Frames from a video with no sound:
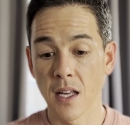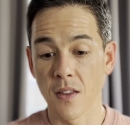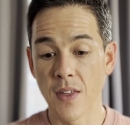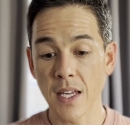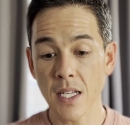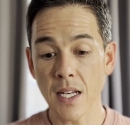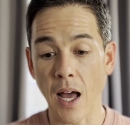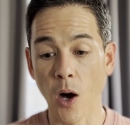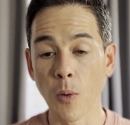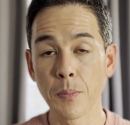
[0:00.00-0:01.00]
they can
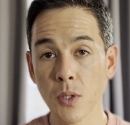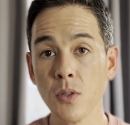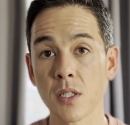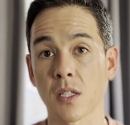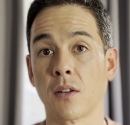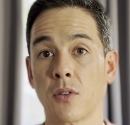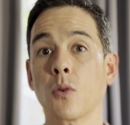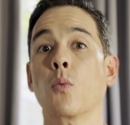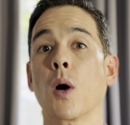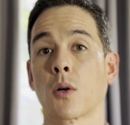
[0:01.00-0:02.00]
help you discover
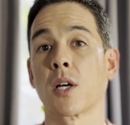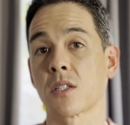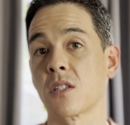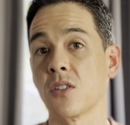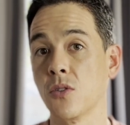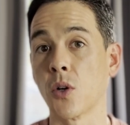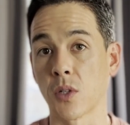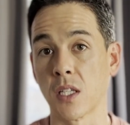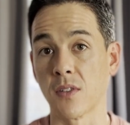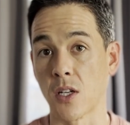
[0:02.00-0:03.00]
what questions you don't
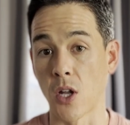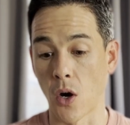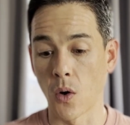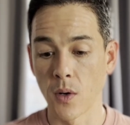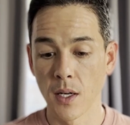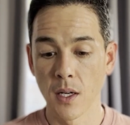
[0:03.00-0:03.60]
even know.